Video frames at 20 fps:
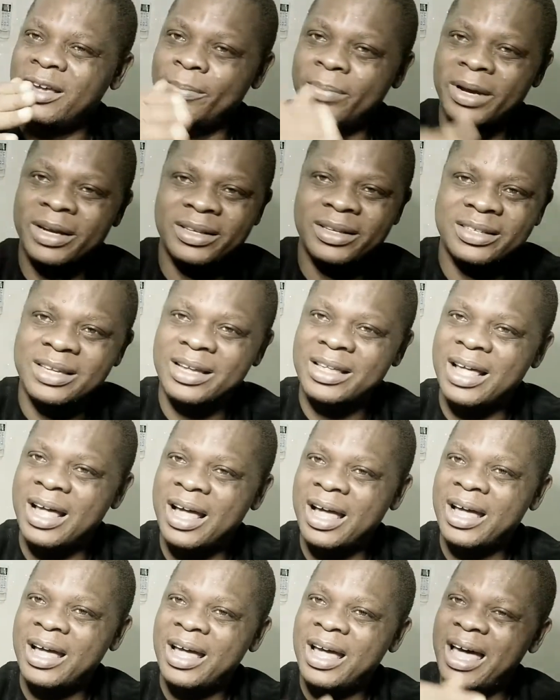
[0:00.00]
impregnated
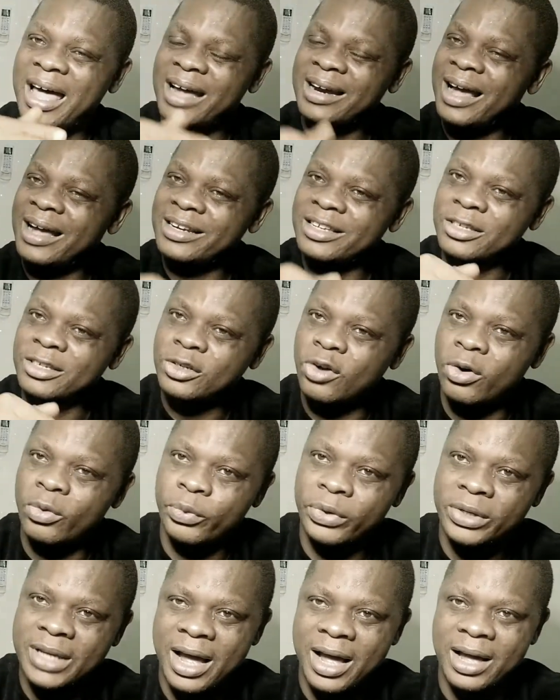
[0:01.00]
her and had a
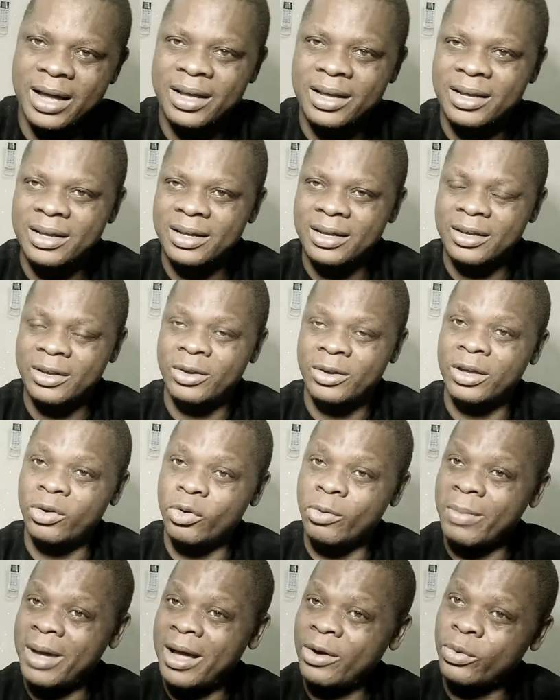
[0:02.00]
son with her.
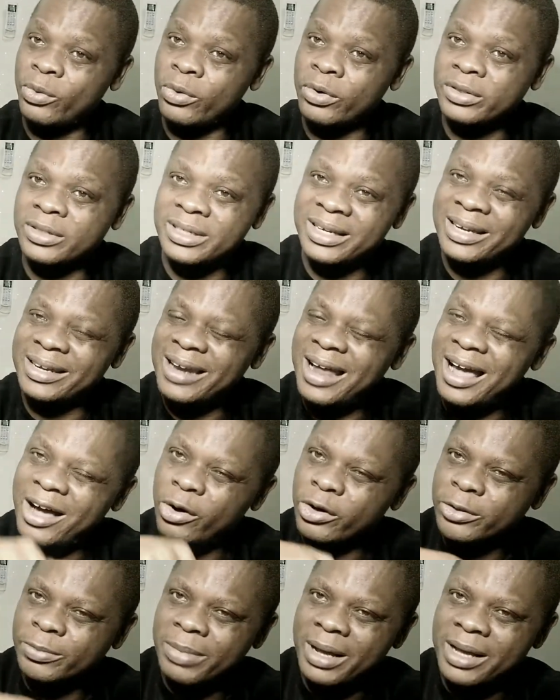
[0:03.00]
The woman who was in
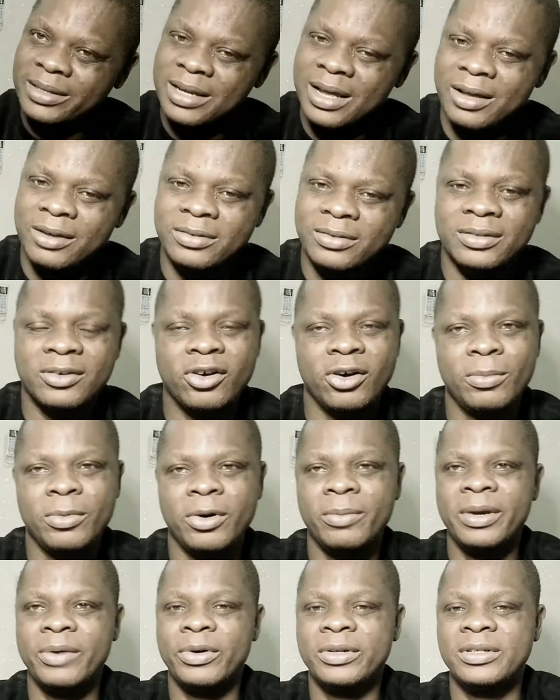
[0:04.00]
her husband's house.
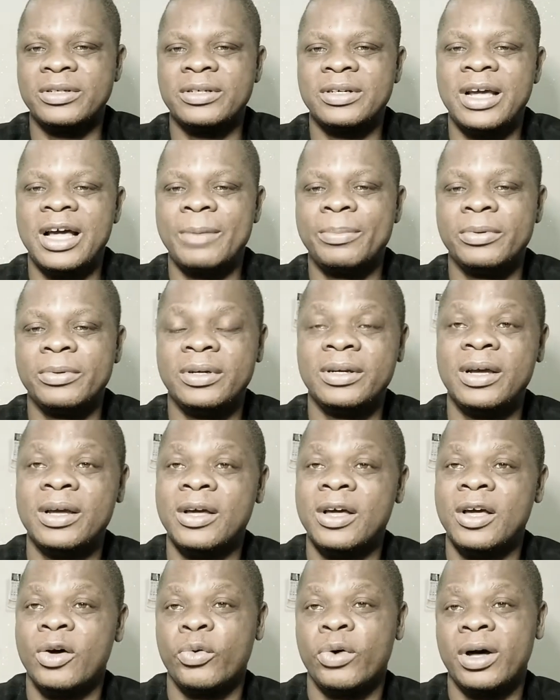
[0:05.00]
Come on, man, what is really happening?
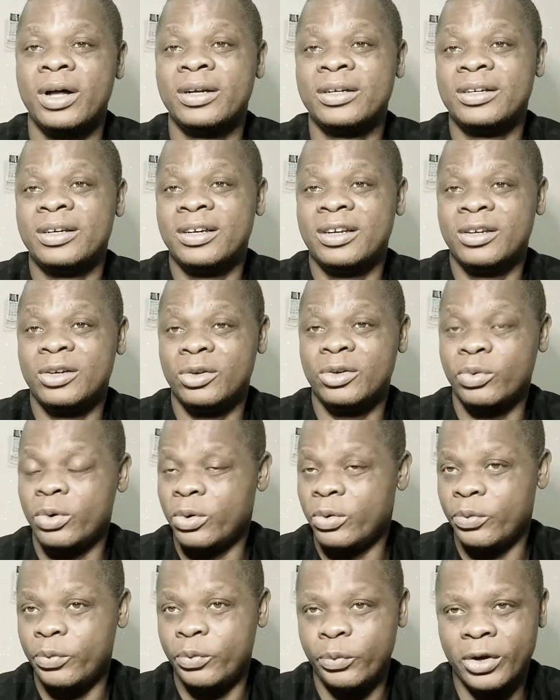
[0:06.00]
Well,
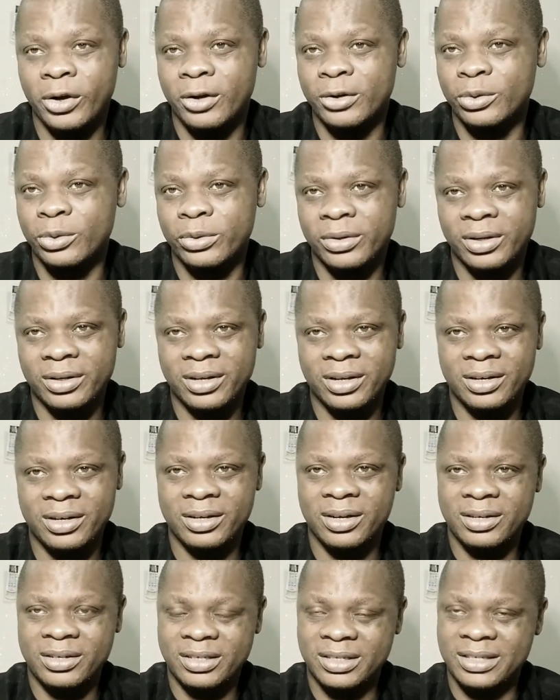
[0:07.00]
we all know
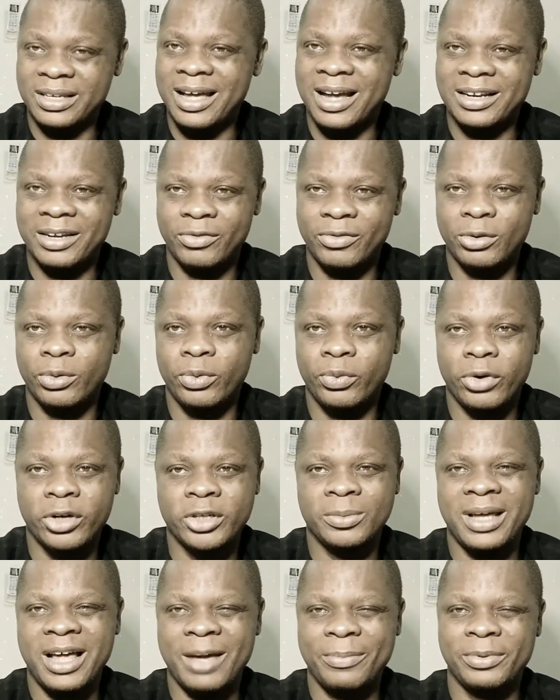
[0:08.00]
the, the singer Davido,
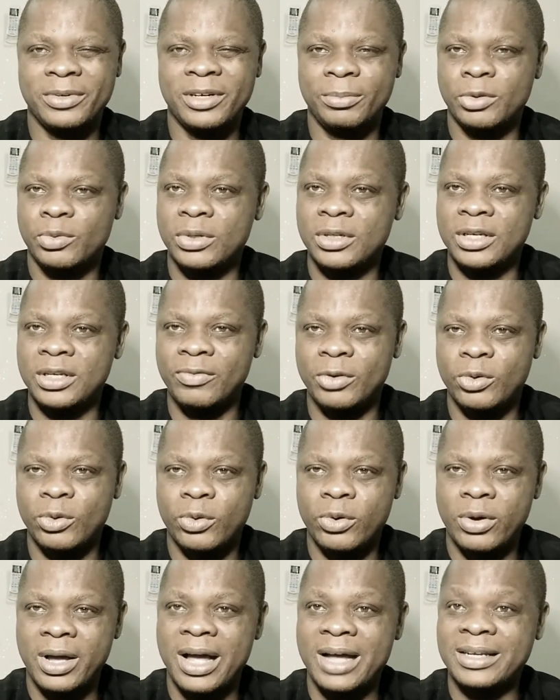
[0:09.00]
what's been happening between
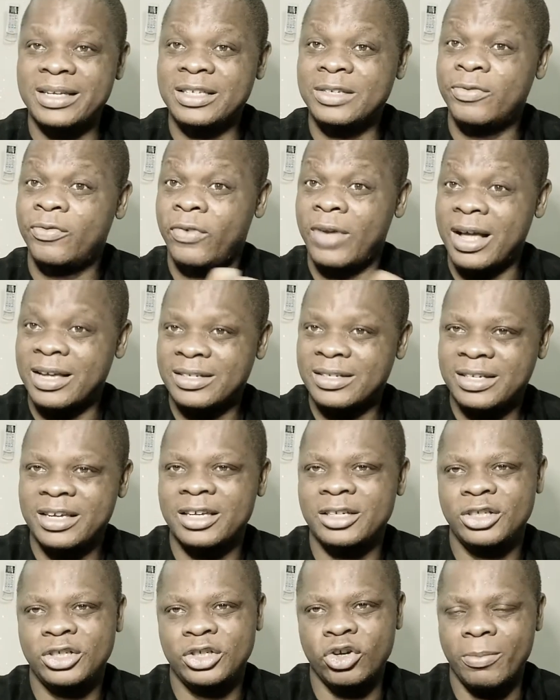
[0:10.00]
Davido and his
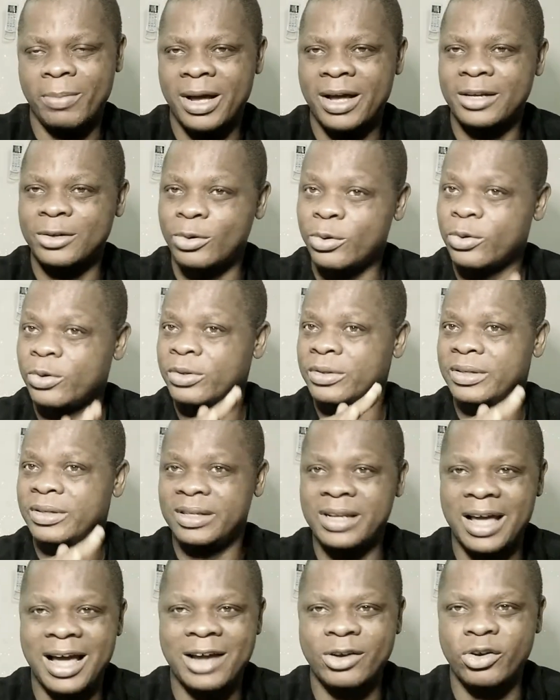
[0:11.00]
fiancée Chioma, though
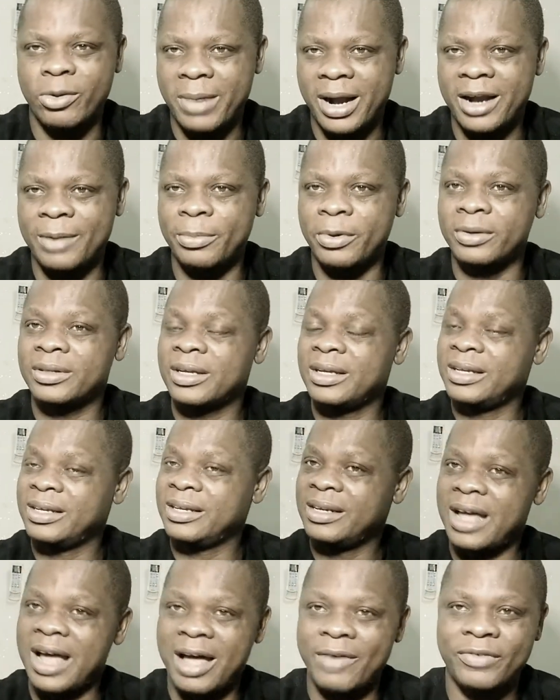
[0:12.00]
they are not married,
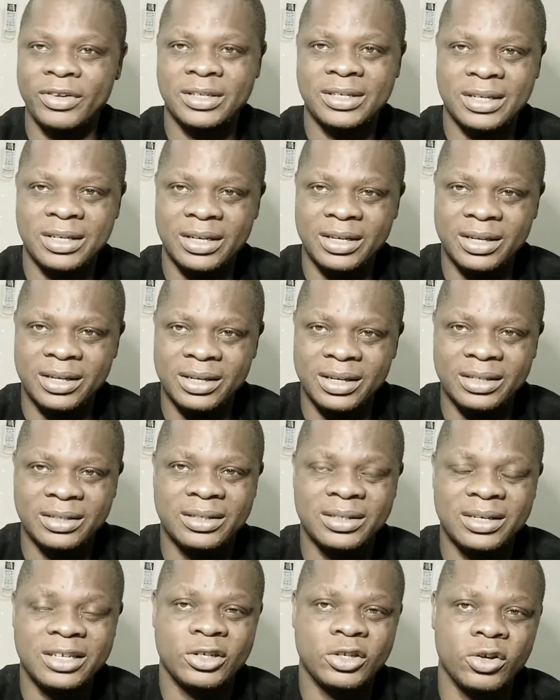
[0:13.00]
but they have
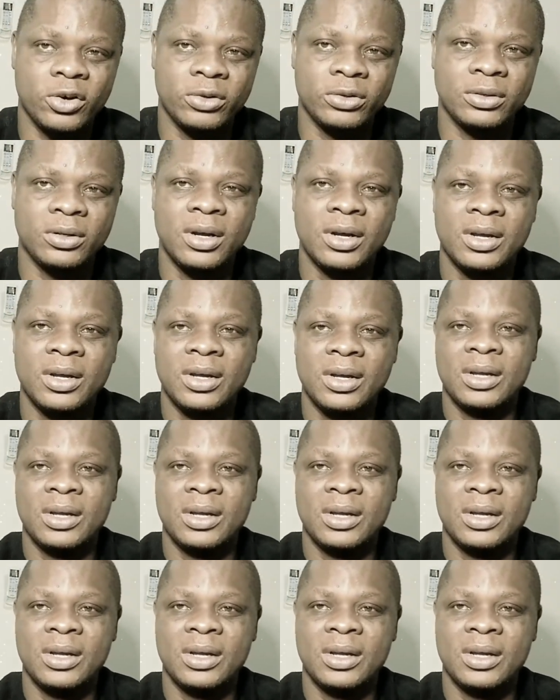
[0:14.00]
a, a, a son.